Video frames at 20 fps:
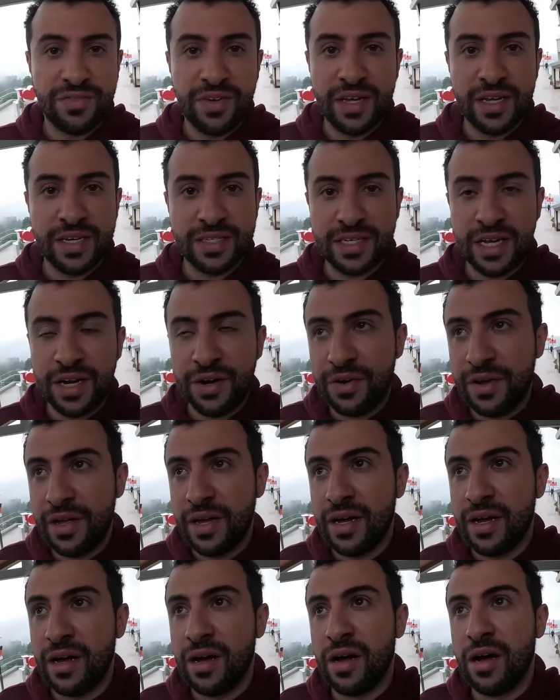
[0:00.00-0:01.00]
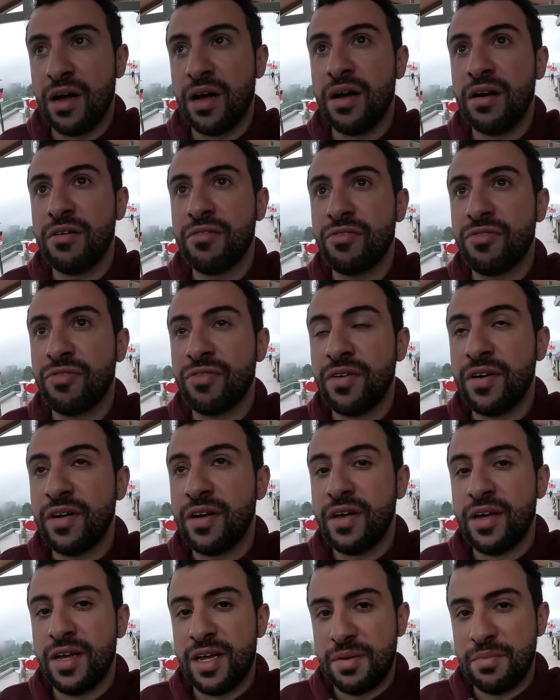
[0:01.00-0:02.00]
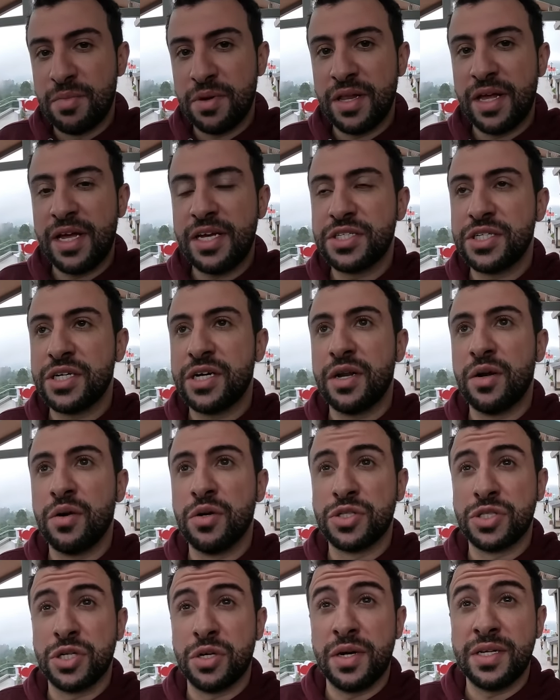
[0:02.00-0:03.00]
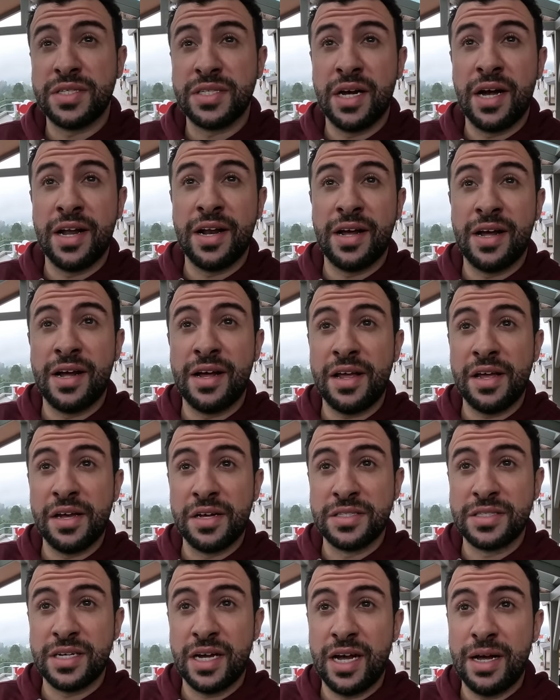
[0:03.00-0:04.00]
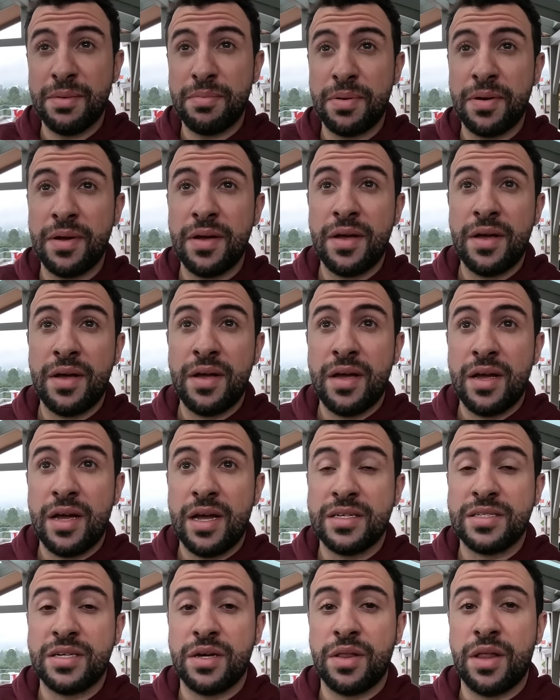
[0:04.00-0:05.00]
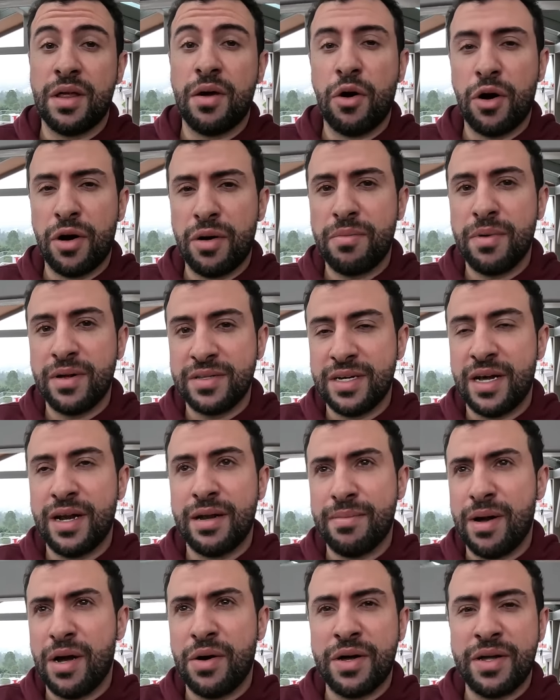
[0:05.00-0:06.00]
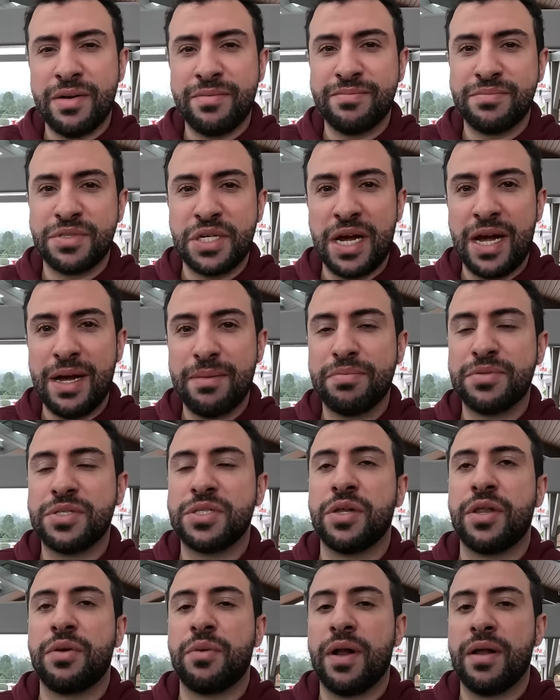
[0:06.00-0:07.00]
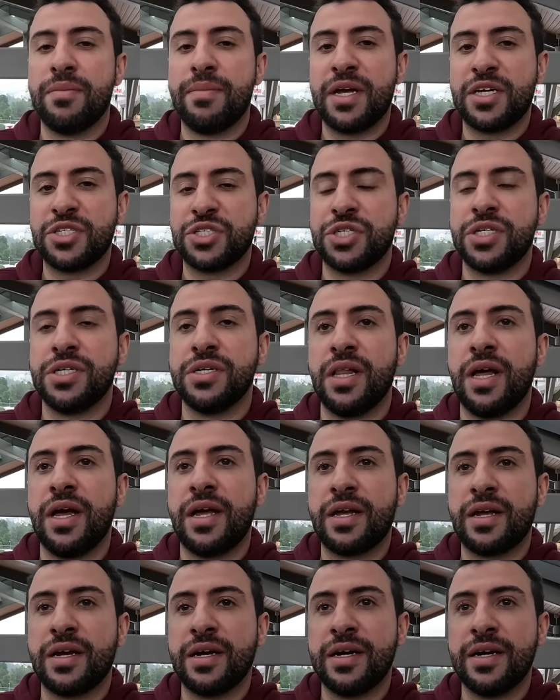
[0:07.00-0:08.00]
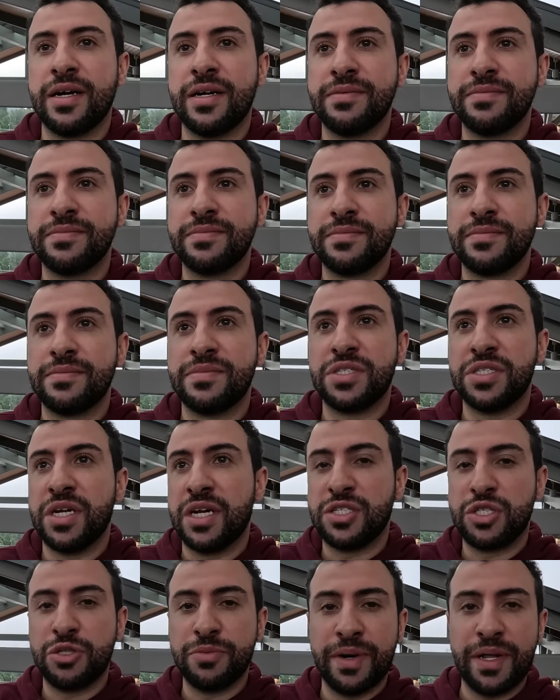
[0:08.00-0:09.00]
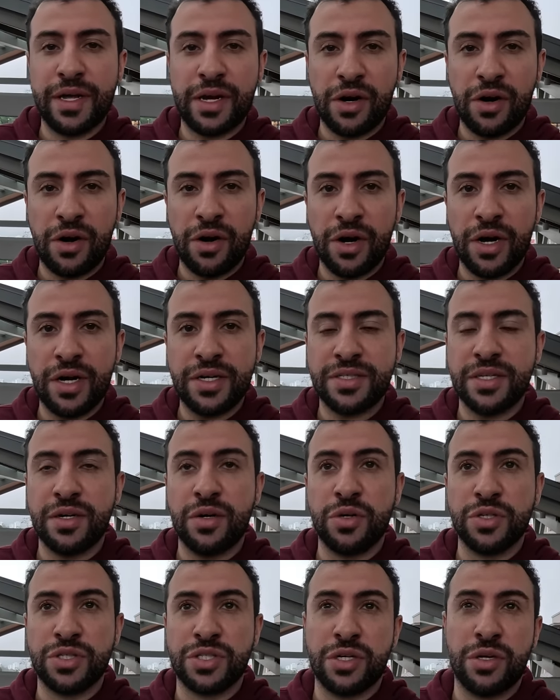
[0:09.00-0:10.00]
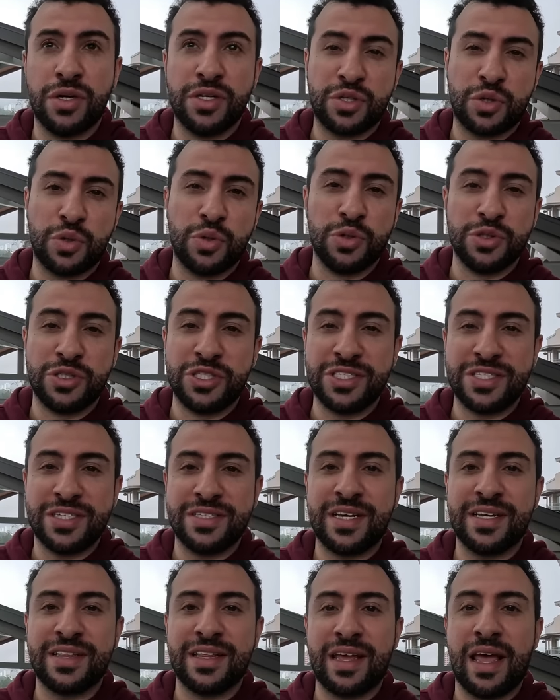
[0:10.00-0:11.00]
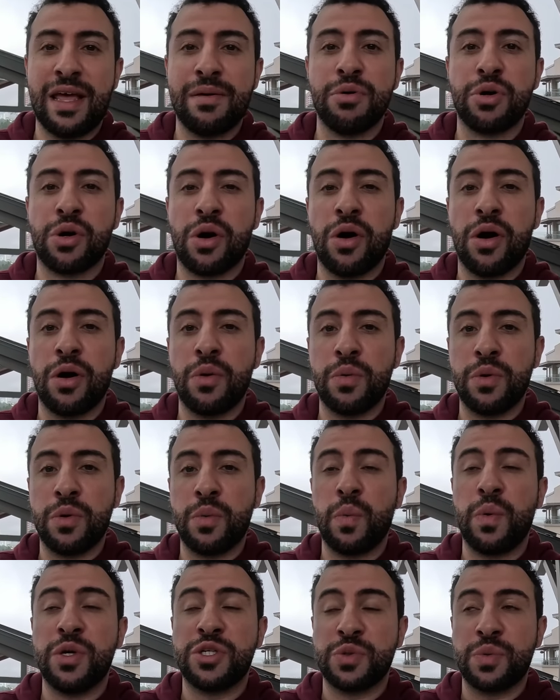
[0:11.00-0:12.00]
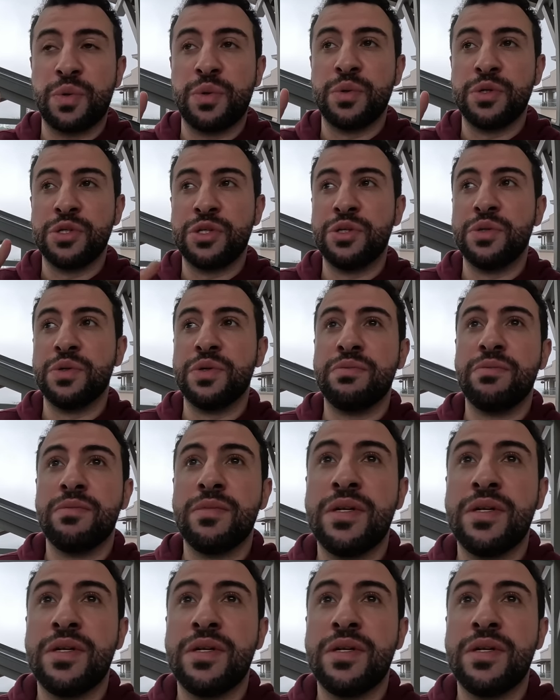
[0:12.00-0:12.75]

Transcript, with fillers: Vegas area of Malaysia, and also it's on a hilltop, so the, or it's on a mountain top, so they want to make sure like uh, there's not too many cars, and also it's cool just to take the cable car, which we will do